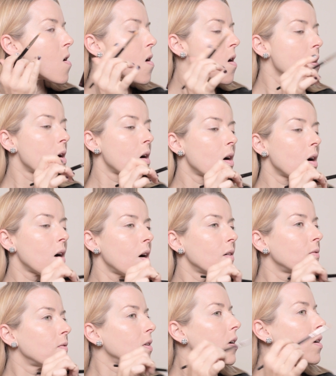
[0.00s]

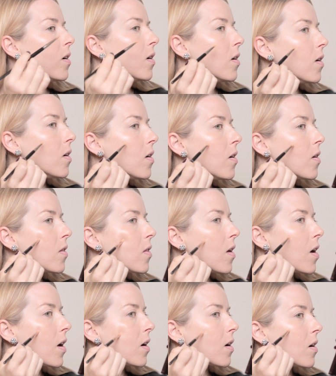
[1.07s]
I feel
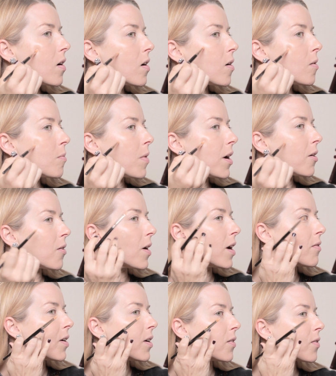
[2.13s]
like my
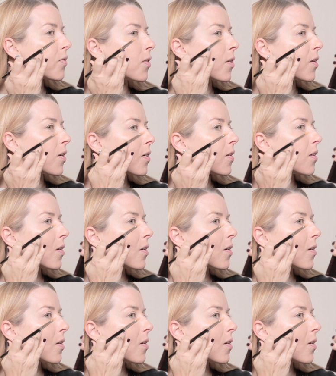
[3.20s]
cravings for